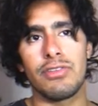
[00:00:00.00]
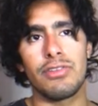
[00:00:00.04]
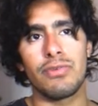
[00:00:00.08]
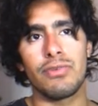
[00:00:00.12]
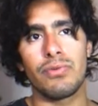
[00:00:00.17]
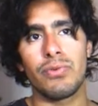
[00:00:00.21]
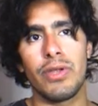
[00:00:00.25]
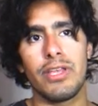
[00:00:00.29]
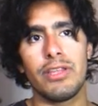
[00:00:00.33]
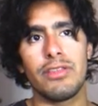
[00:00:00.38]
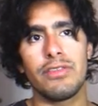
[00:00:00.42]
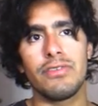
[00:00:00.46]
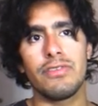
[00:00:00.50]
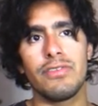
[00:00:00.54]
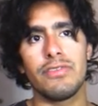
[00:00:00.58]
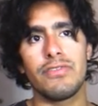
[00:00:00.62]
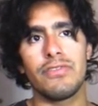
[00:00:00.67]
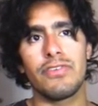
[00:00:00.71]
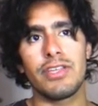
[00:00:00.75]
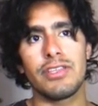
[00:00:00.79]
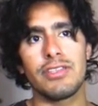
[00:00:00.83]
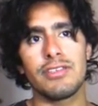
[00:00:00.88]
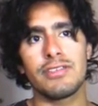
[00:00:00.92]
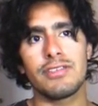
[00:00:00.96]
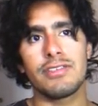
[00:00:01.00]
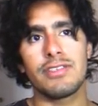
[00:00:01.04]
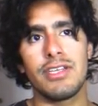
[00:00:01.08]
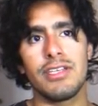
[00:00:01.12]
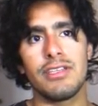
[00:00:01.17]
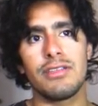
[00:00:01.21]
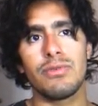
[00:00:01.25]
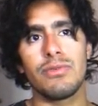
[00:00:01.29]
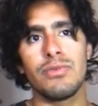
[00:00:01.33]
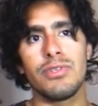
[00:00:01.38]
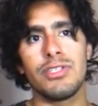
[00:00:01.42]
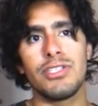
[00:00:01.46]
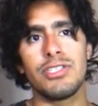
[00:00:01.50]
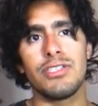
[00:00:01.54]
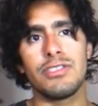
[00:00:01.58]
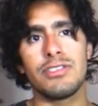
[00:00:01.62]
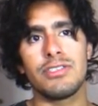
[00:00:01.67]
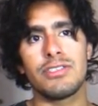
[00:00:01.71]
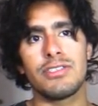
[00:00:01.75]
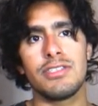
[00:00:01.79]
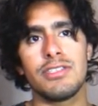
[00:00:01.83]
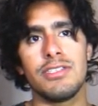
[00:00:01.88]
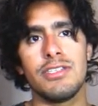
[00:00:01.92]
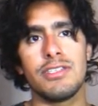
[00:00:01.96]
way to define a state, which
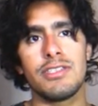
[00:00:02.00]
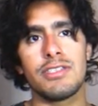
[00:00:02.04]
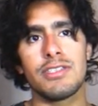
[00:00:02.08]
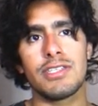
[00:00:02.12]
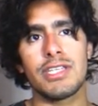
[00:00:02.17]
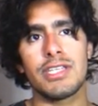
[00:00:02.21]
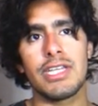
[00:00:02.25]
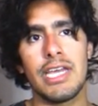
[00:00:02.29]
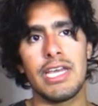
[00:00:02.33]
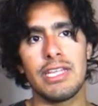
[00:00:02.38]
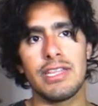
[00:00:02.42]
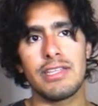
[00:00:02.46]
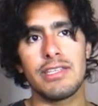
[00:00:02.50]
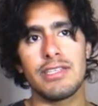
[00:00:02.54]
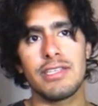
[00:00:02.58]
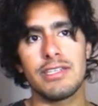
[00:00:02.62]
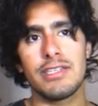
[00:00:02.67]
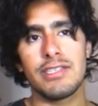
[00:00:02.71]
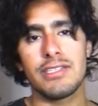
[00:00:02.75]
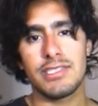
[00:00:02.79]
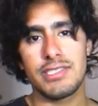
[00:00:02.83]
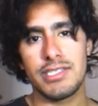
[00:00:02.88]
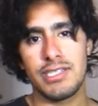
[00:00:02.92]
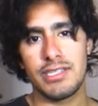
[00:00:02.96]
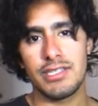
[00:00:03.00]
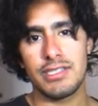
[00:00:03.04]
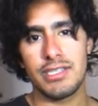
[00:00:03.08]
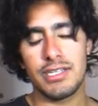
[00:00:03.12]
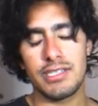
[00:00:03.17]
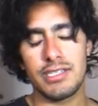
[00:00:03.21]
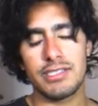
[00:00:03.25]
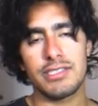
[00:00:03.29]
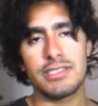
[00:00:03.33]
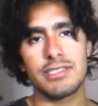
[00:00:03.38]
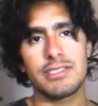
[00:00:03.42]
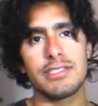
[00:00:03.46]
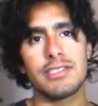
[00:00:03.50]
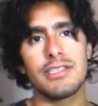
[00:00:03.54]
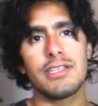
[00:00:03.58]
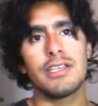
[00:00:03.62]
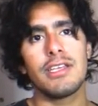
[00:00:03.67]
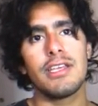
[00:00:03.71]
is this get syntax.